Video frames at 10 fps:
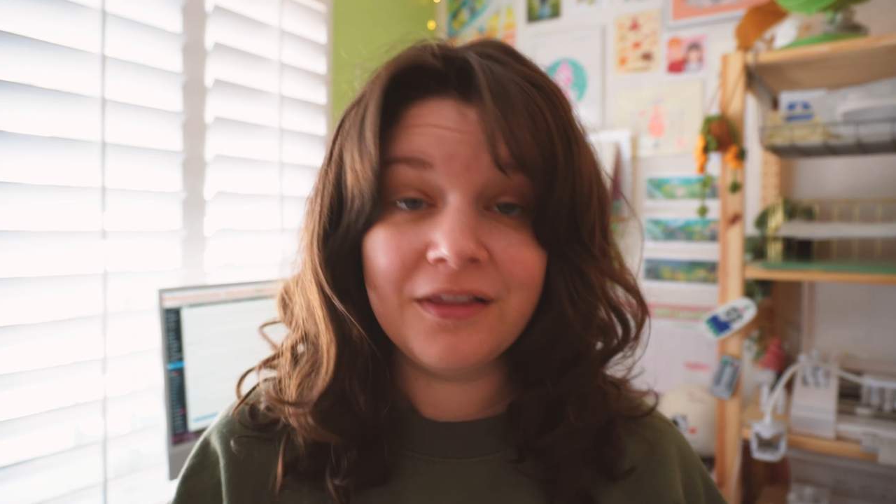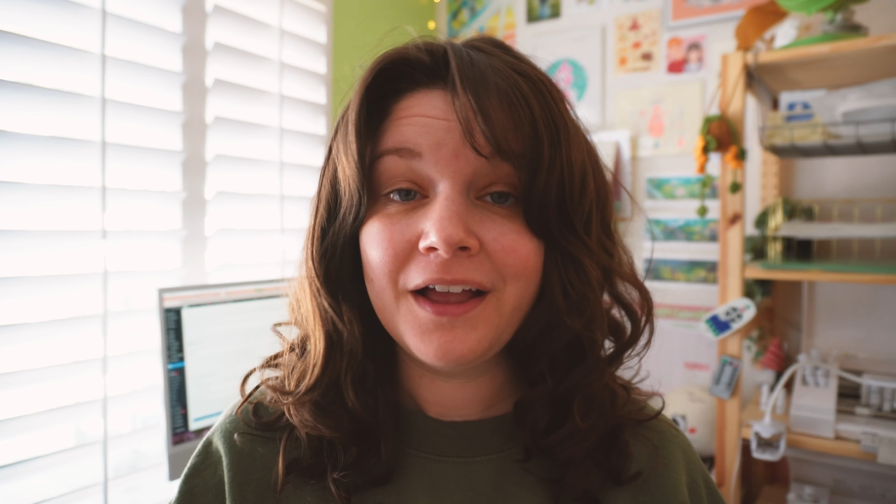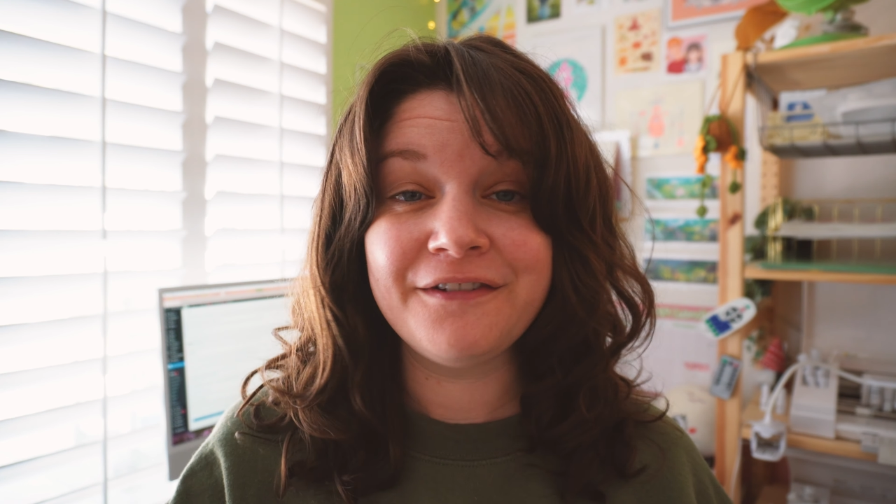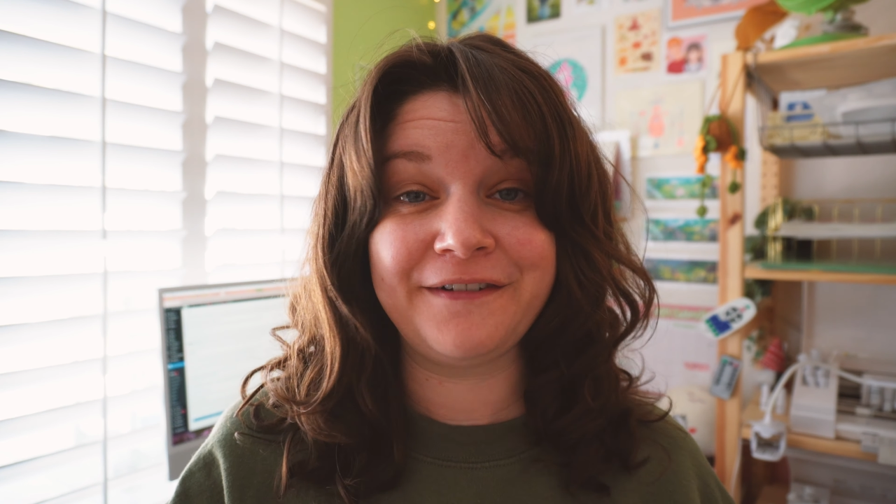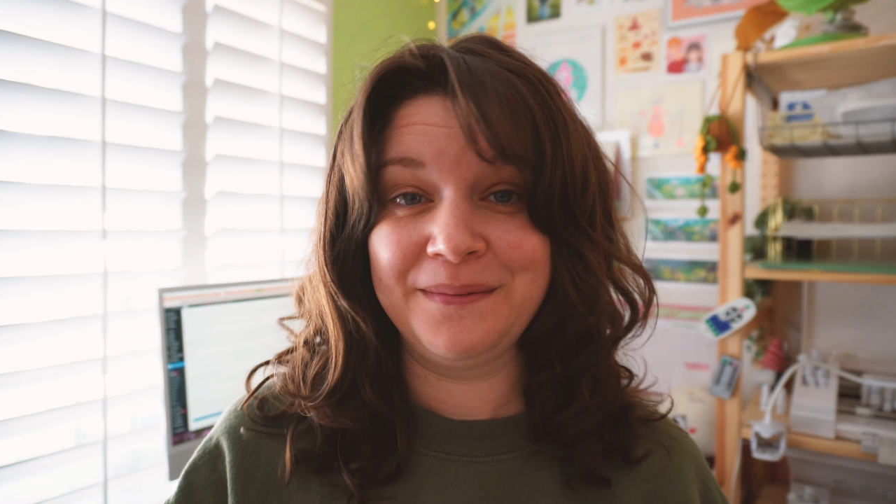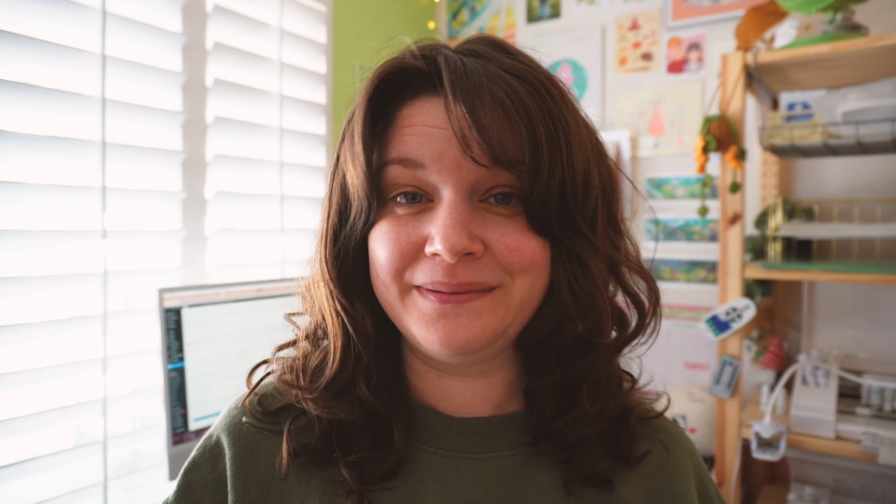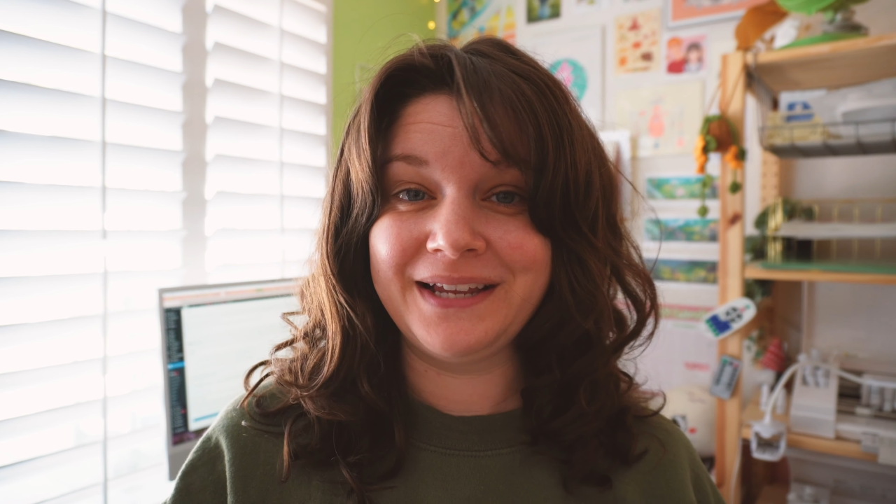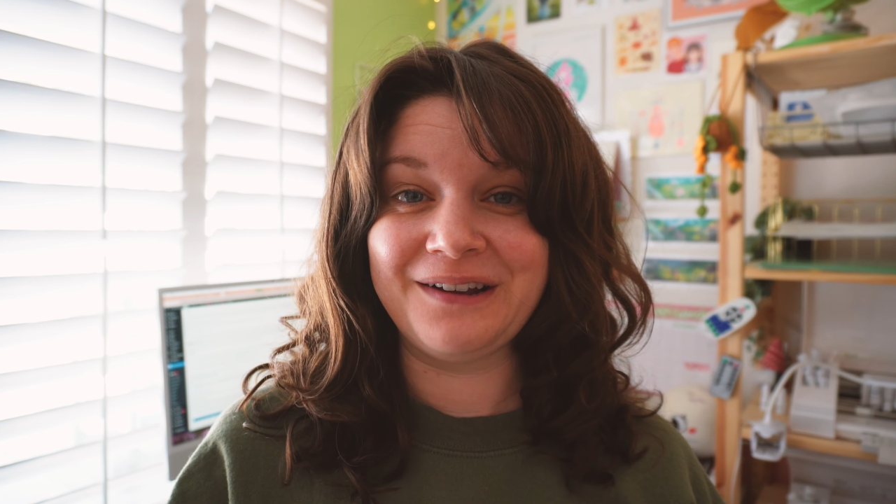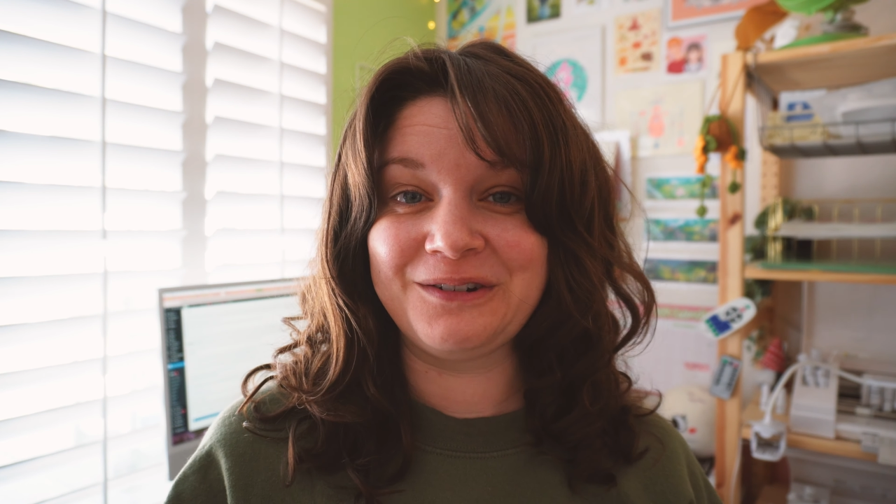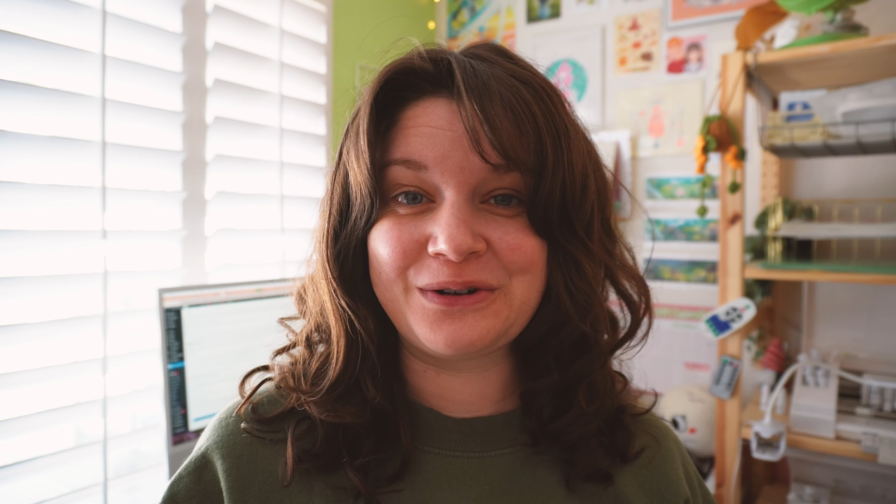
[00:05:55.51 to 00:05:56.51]
Life
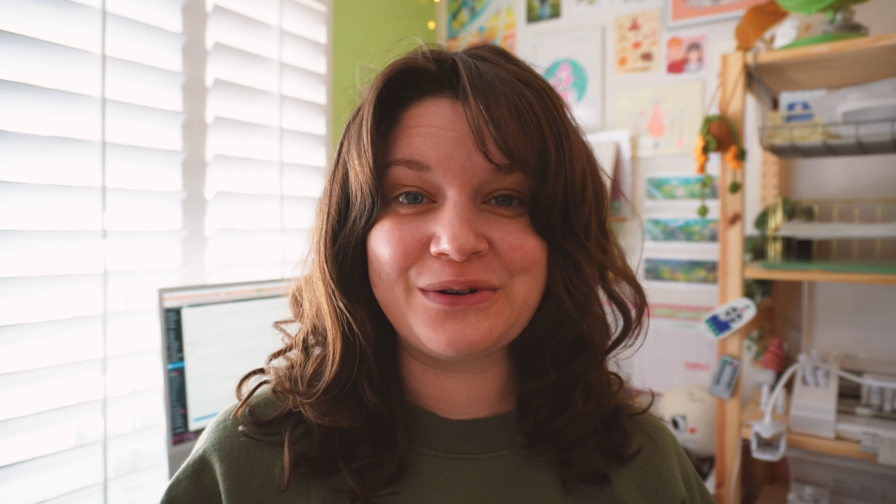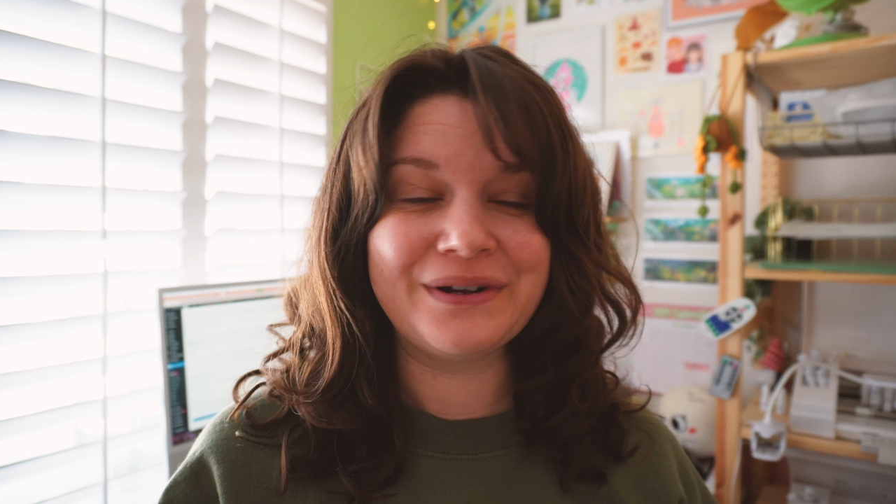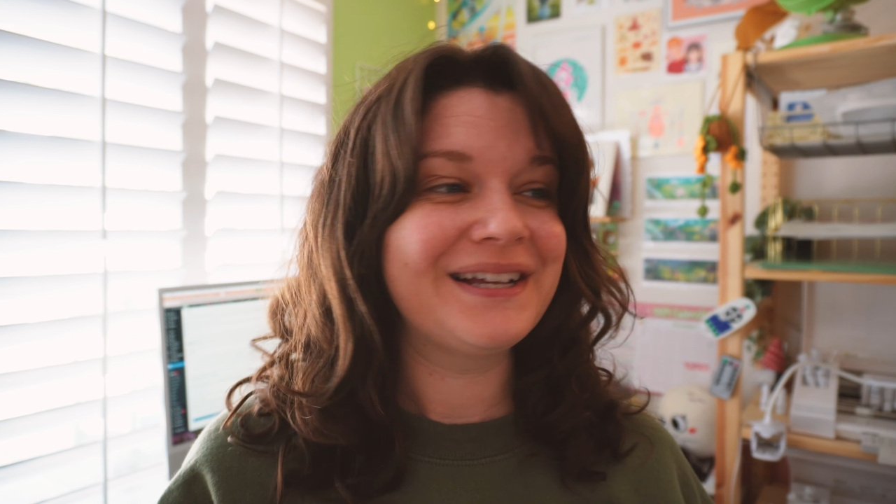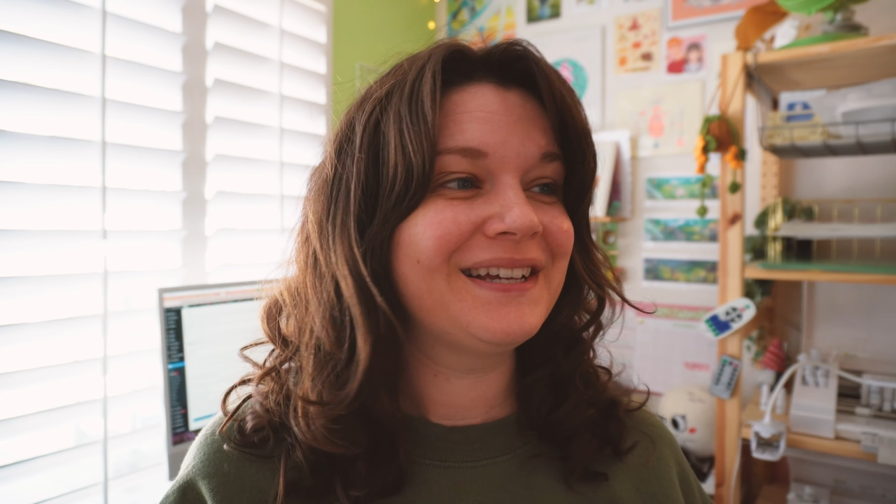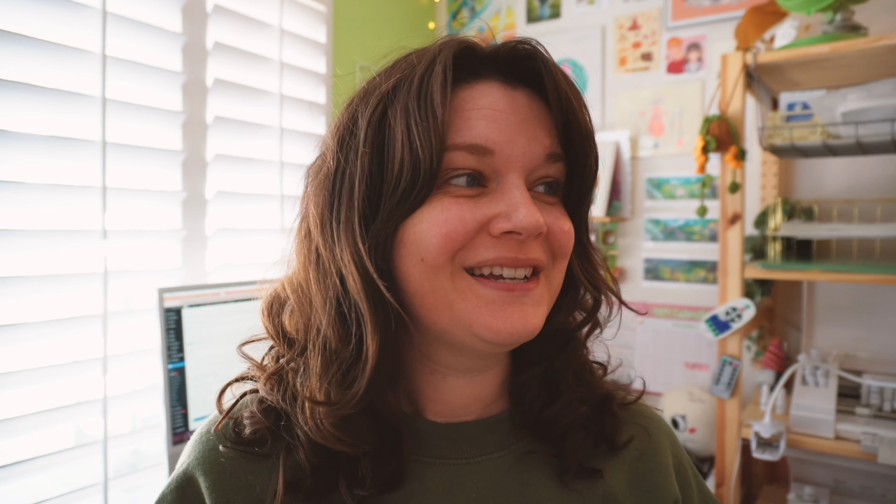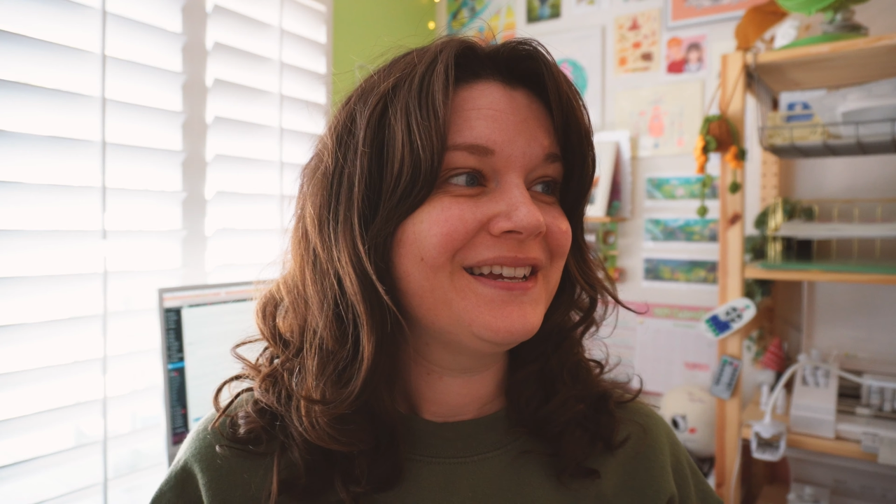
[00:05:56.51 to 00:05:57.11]
update, real quick.